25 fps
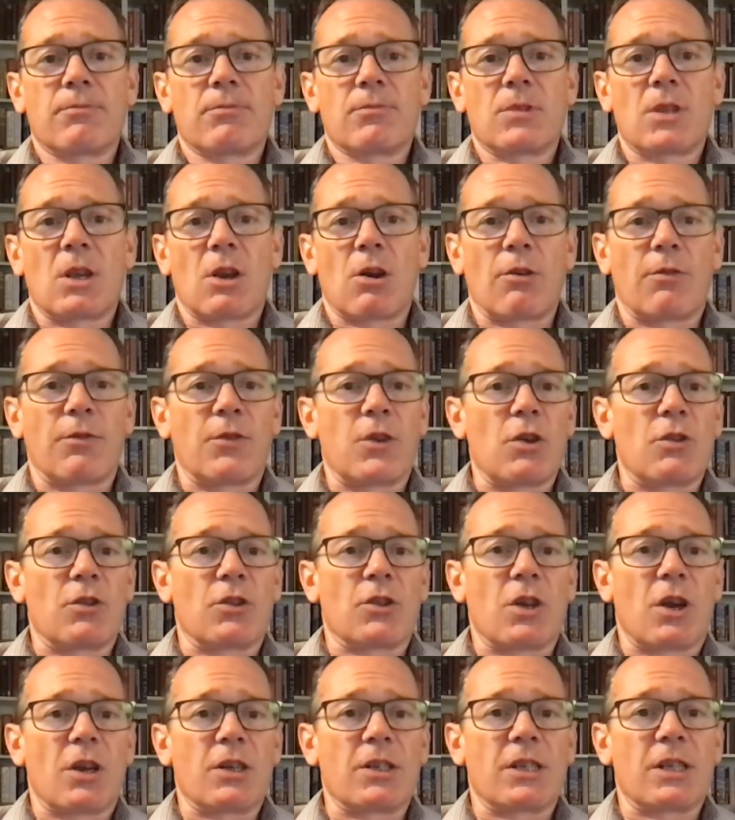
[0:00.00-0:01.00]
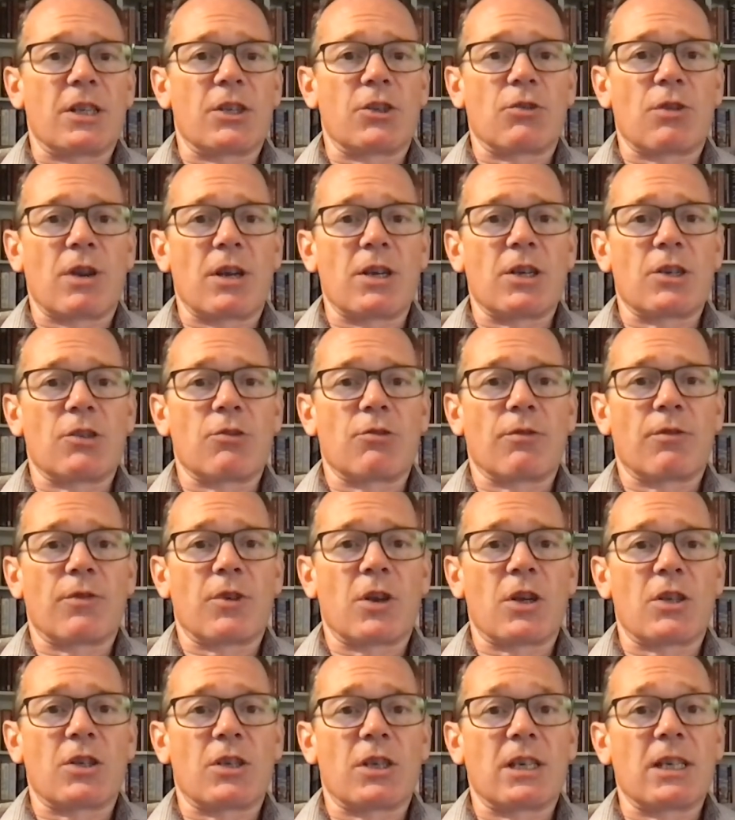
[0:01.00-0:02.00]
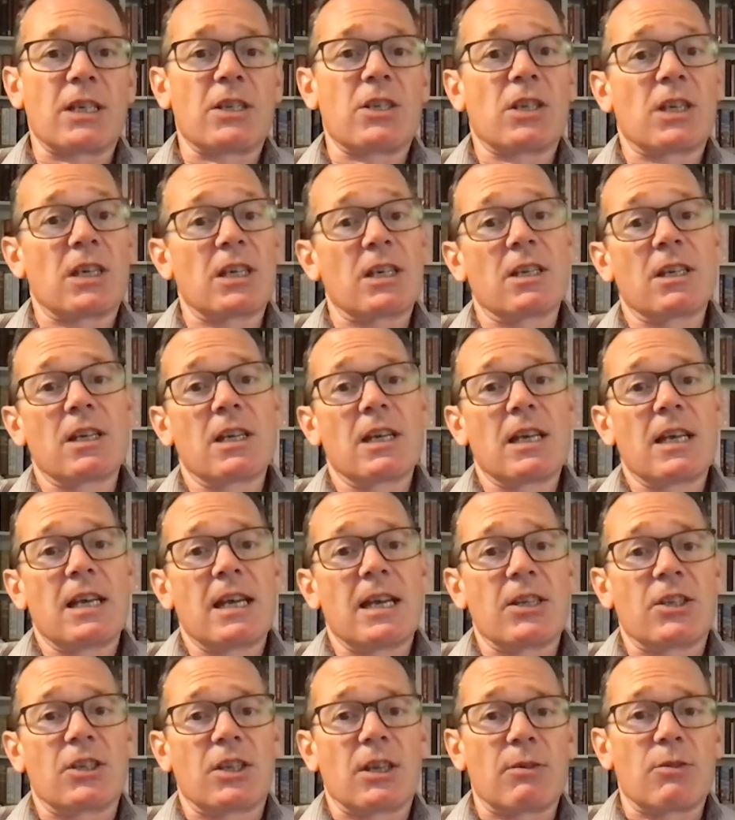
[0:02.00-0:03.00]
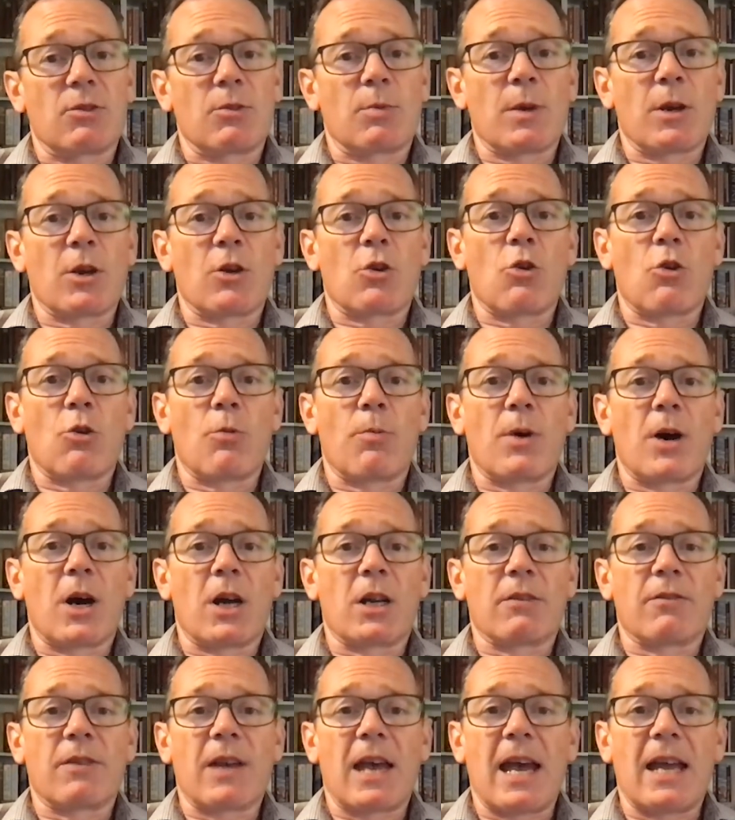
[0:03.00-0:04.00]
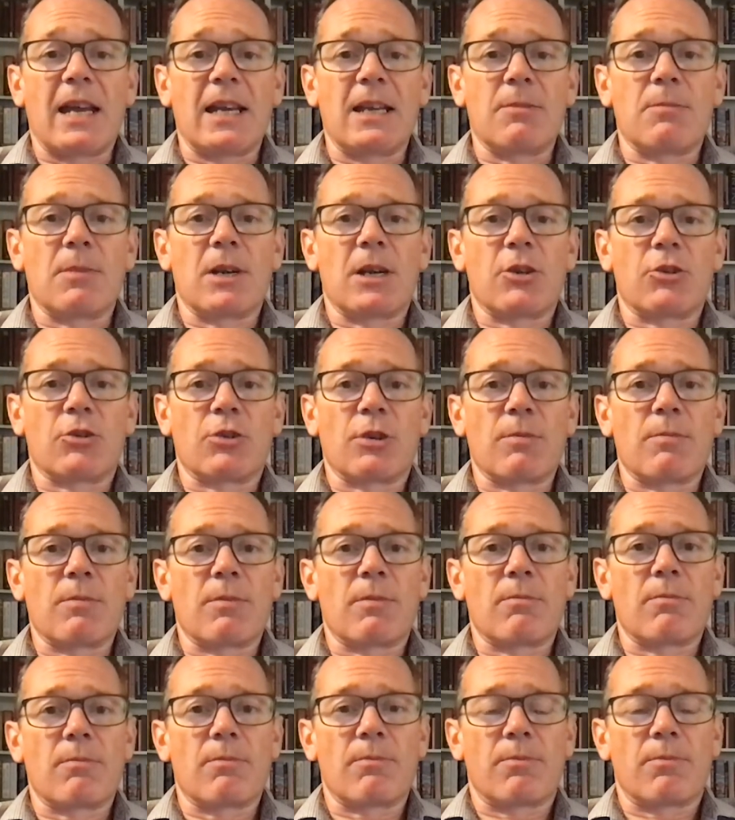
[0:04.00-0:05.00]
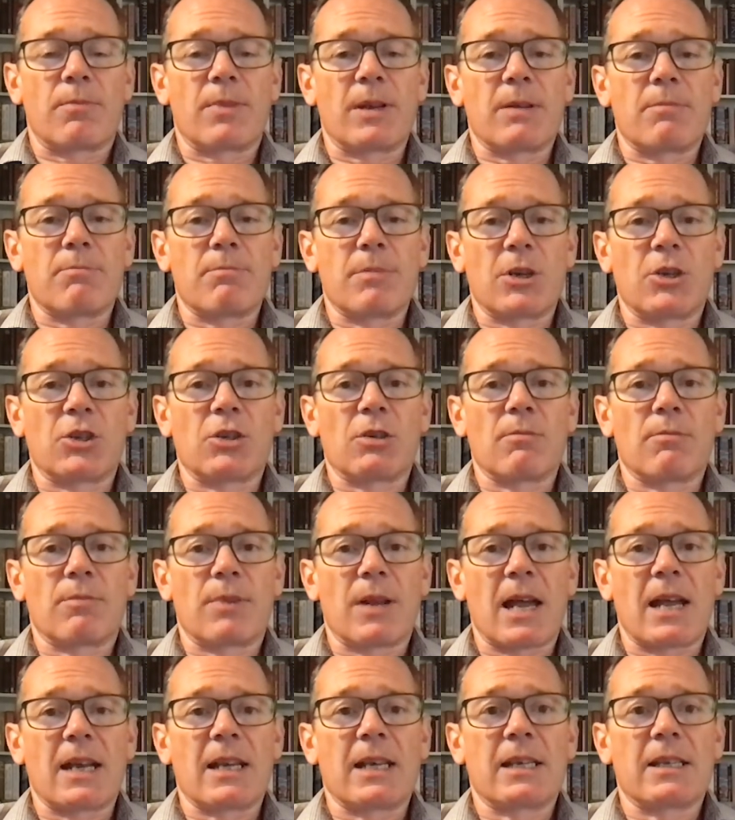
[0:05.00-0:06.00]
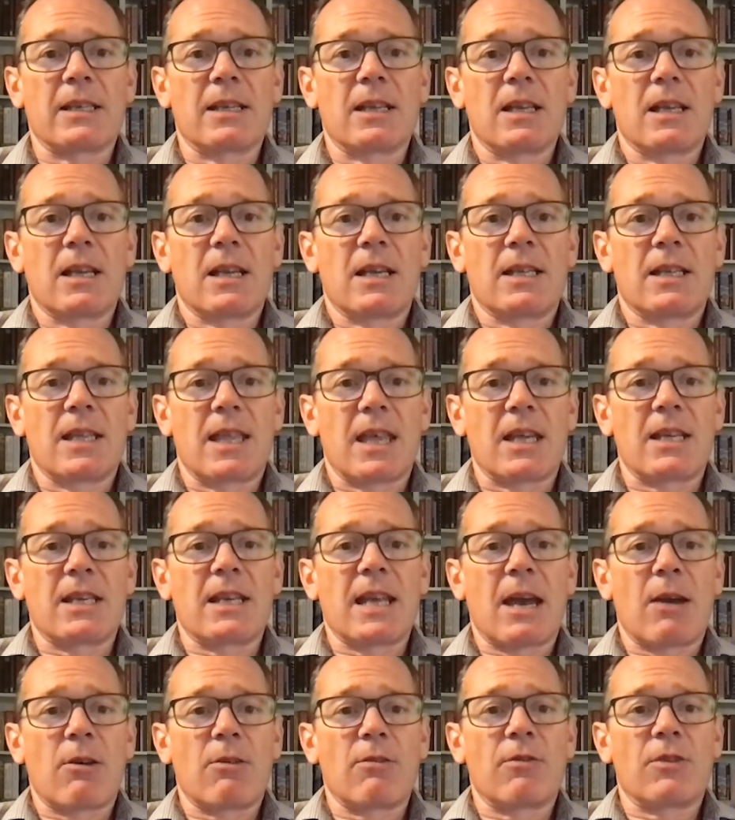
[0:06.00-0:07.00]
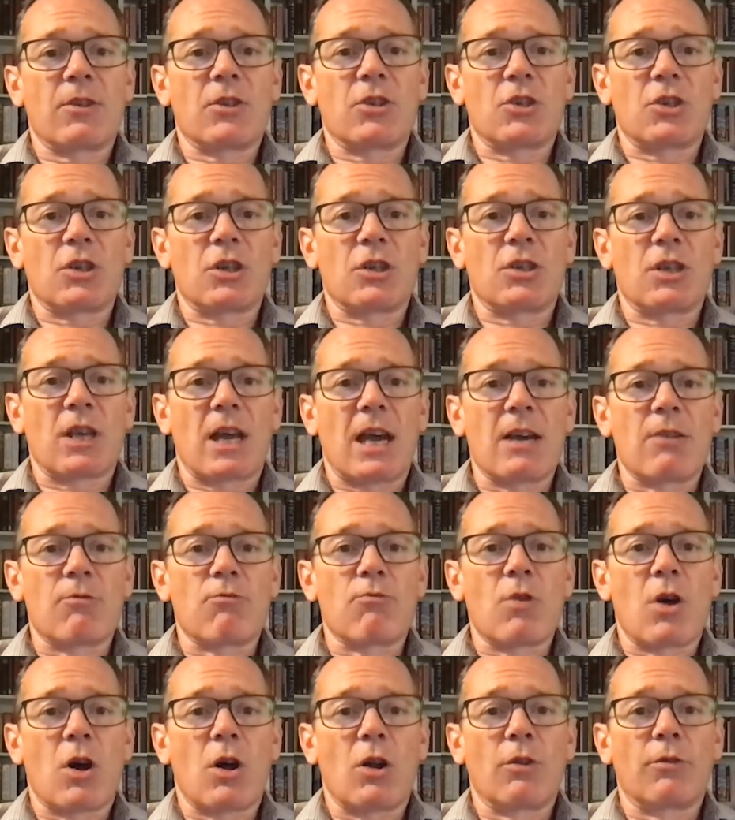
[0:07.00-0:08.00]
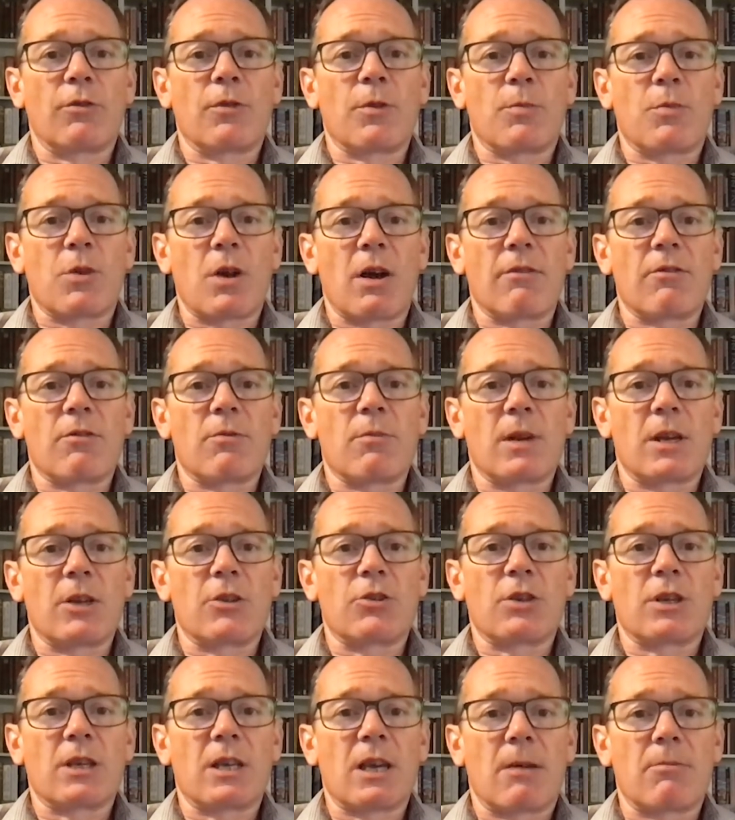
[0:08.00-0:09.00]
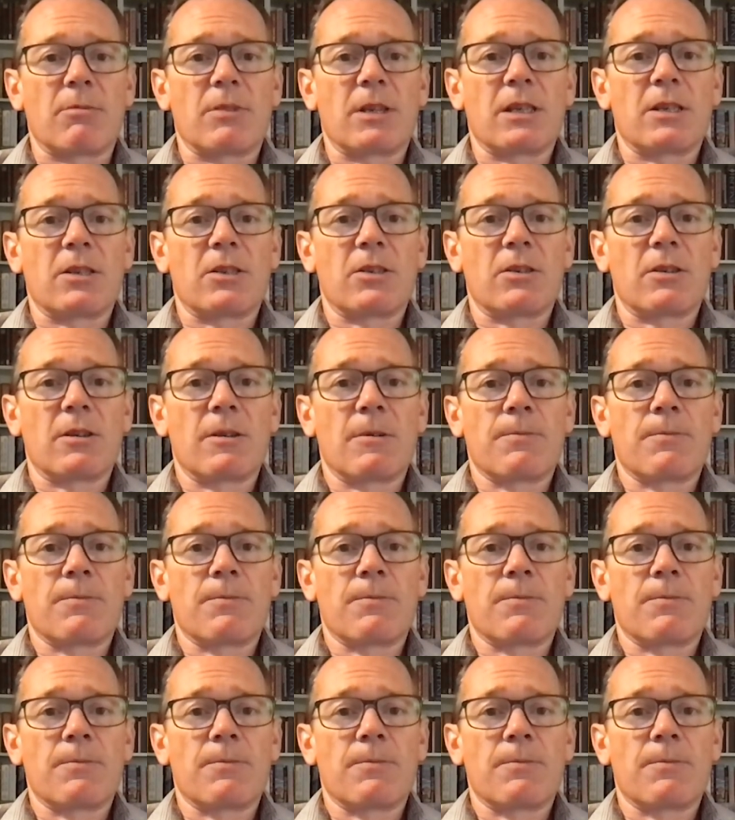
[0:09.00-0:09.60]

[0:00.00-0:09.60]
There are a few signs this trend is reversing. Indeed, it seems to be a core part of any military mission planning that now envisages a role for private military companies.